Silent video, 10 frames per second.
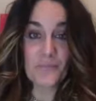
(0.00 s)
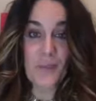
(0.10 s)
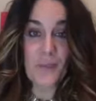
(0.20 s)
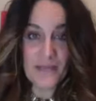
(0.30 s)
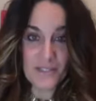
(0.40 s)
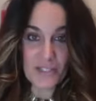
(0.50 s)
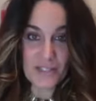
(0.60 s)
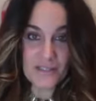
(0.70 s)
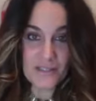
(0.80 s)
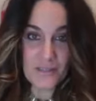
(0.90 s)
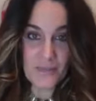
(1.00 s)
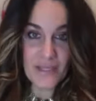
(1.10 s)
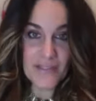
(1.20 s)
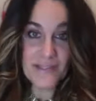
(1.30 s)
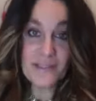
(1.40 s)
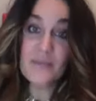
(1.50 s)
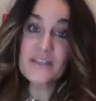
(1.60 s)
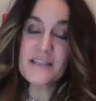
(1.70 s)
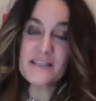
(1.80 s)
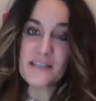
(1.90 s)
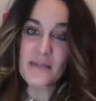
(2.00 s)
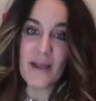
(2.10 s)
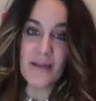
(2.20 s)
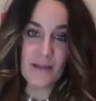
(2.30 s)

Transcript: messages, because it's a business email.